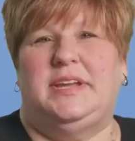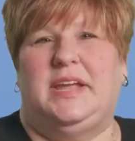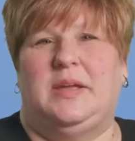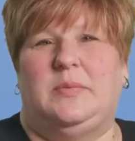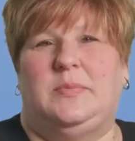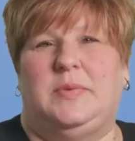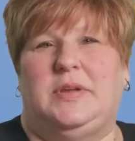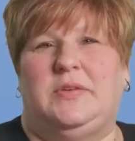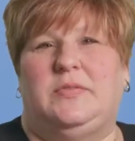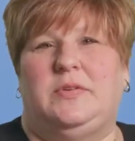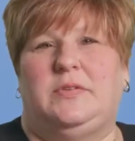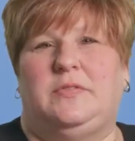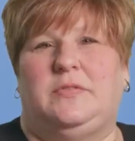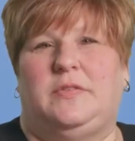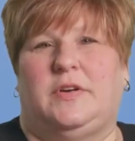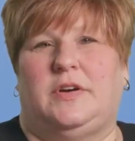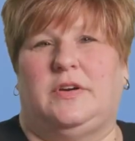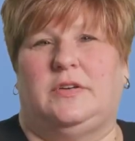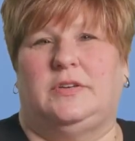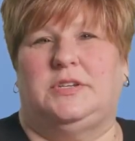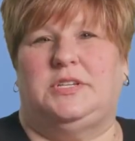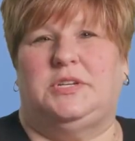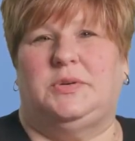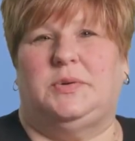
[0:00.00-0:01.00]
can be
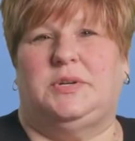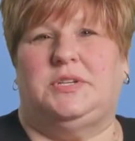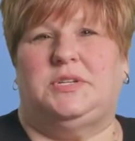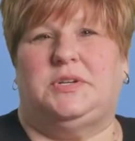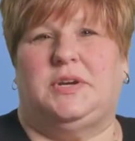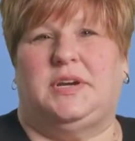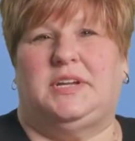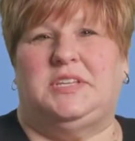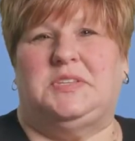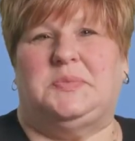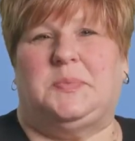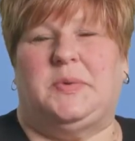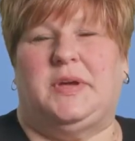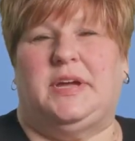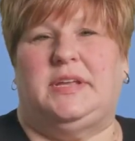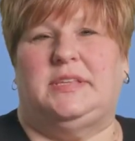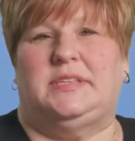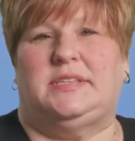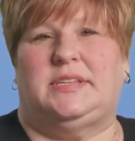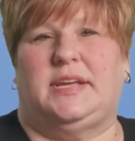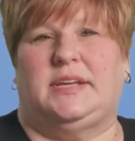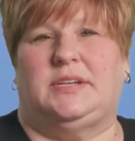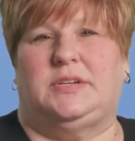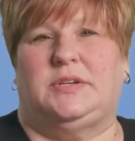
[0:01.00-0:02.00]
referred to a transplant
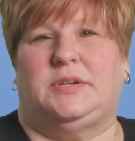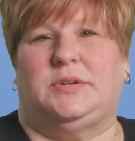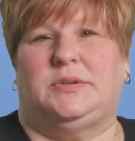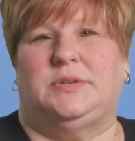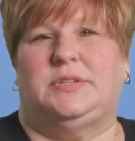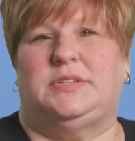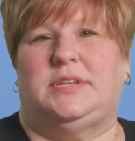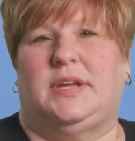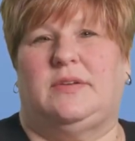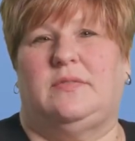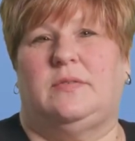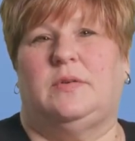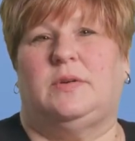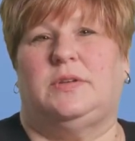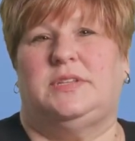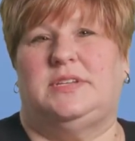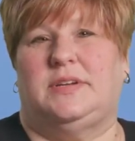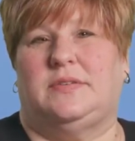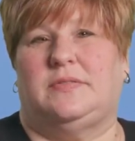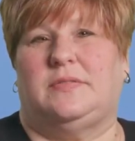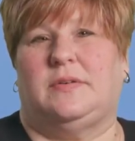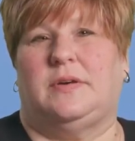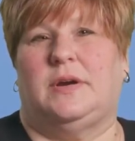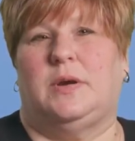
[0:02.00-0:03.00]
center several
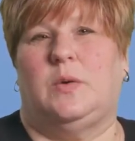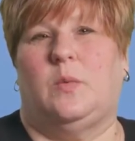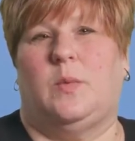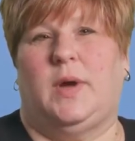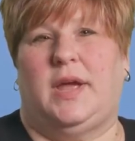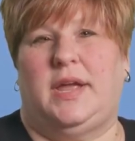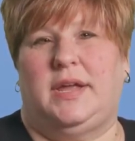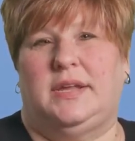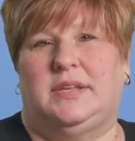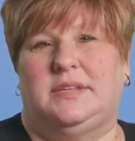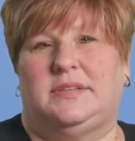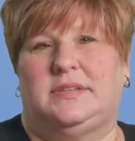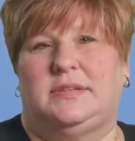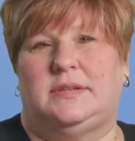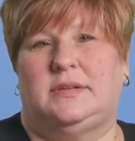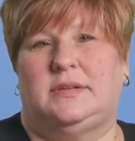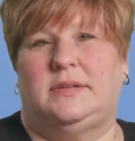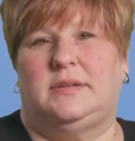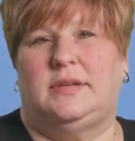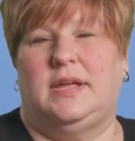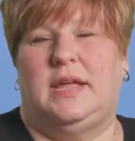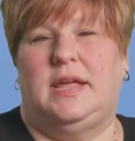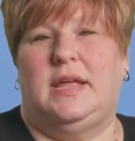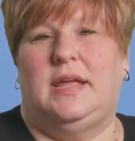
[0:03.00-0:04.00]
different ways.
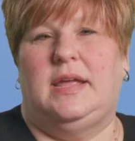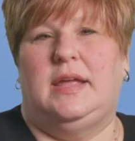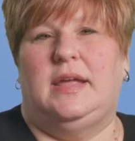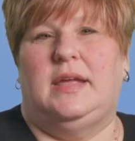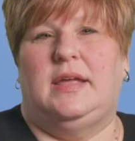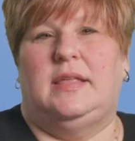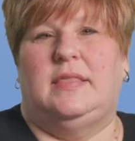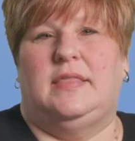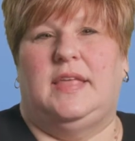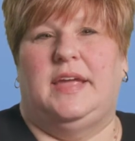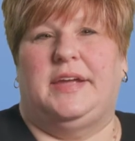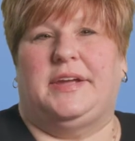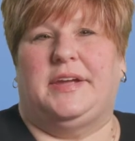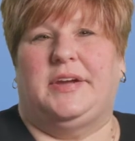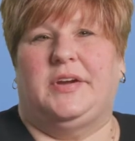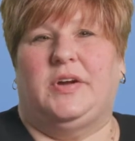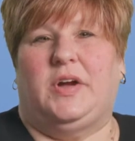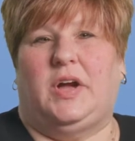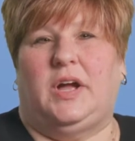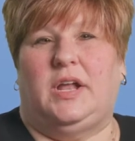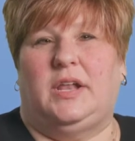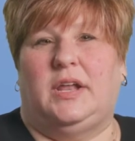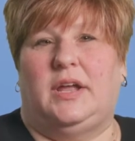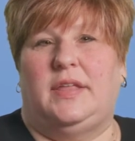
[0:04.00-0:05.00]
They can
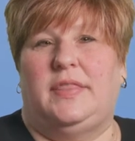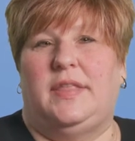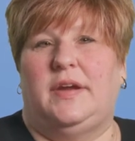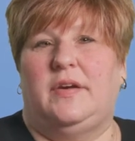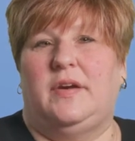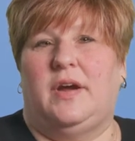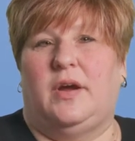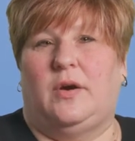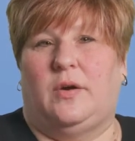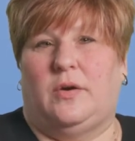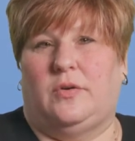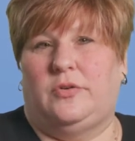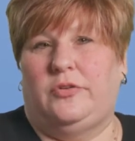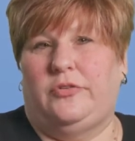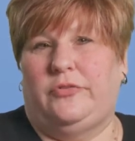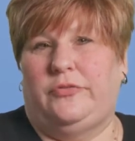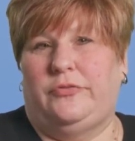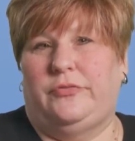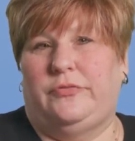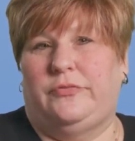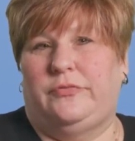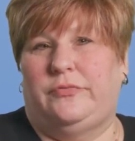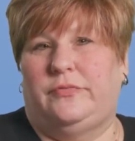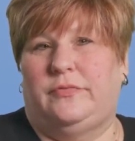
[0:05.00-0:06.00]
call on their own,
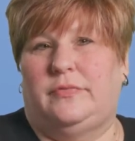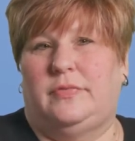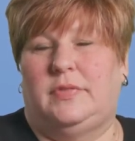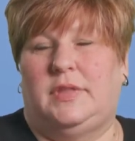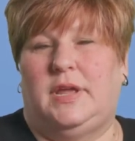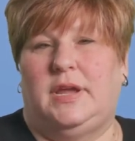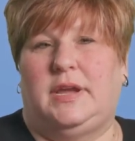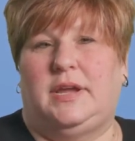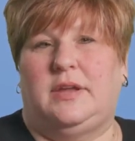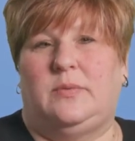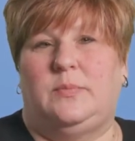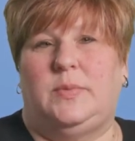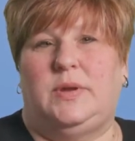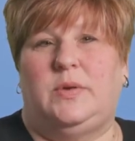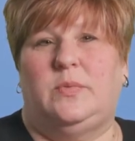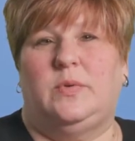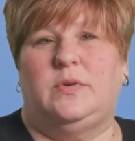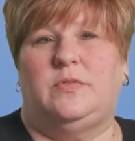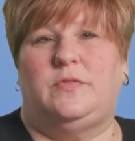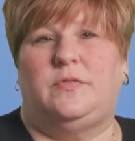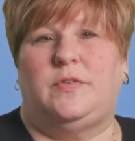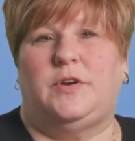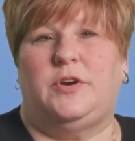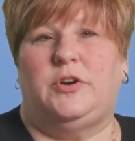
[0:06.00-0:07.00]
they can be
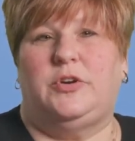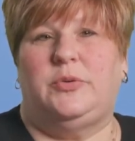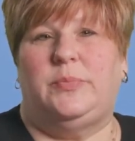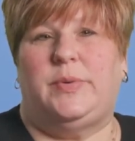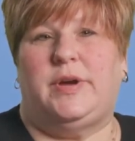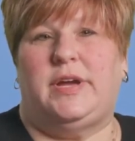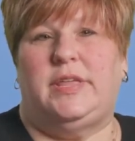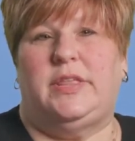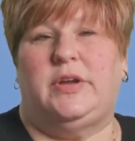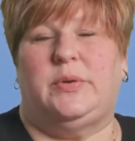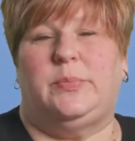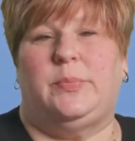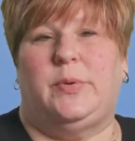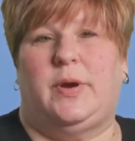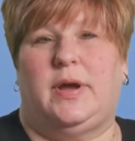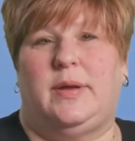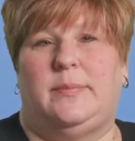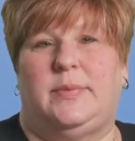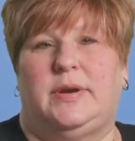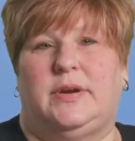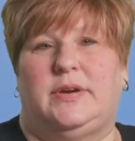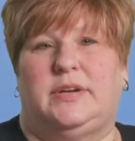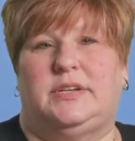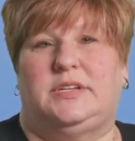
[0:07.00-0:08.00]
referred by their
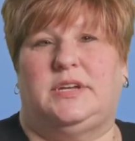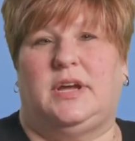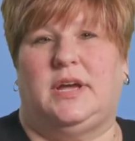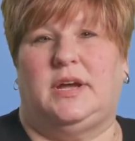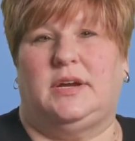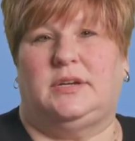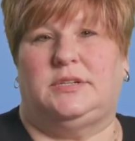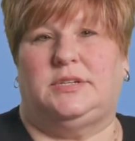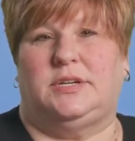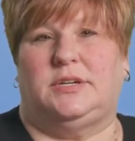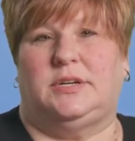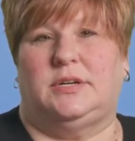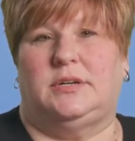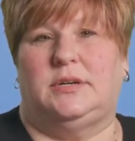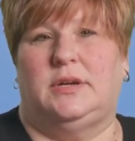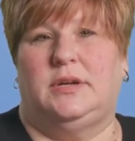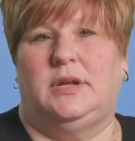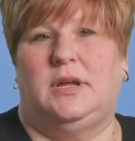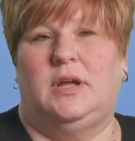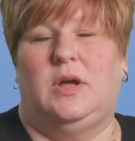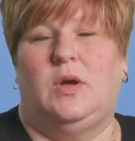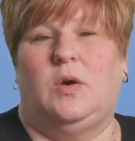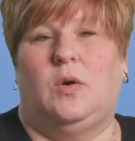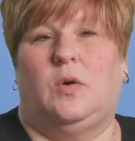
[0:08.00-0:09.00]
primary doctor,
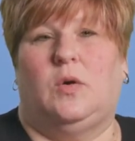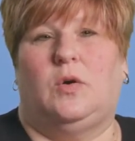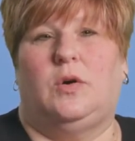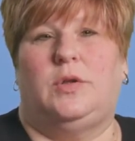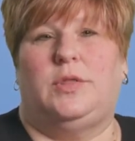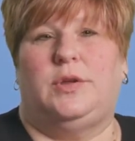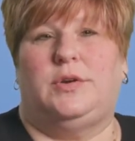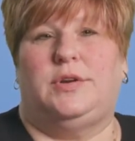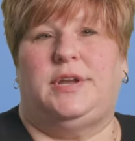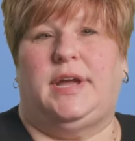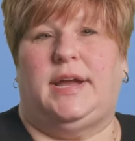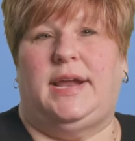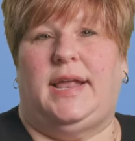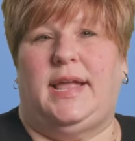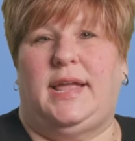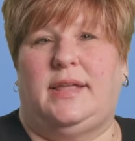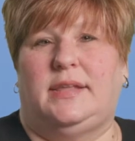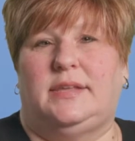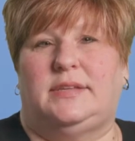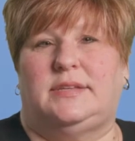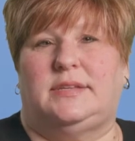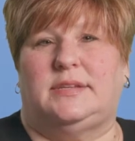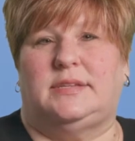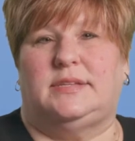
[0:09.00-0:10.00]
or their
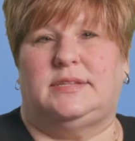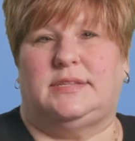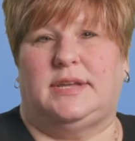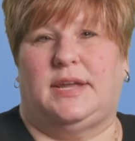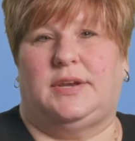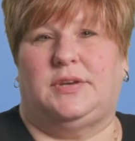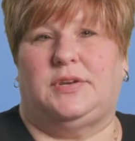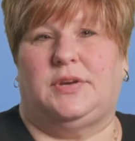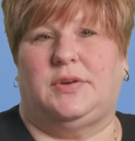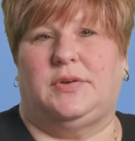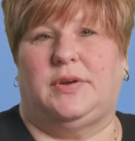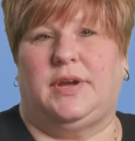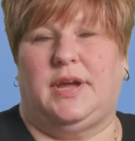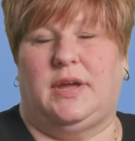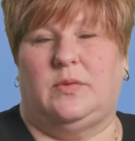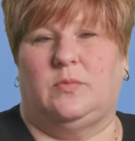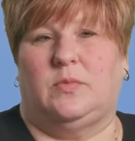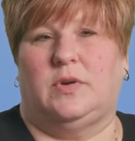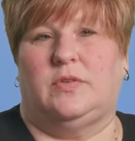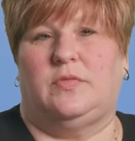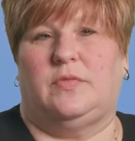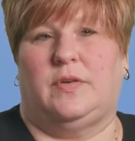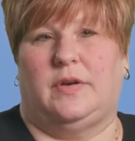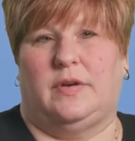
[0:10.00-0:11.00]
dialysis center can
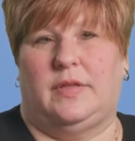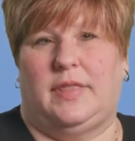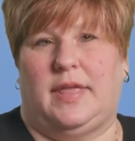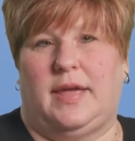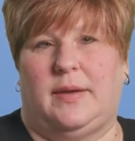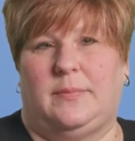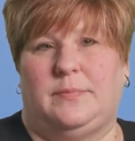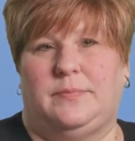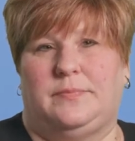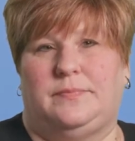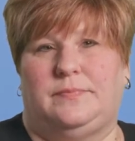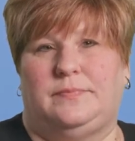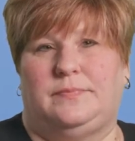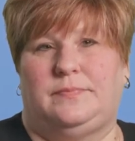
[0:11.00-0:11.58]
refer them.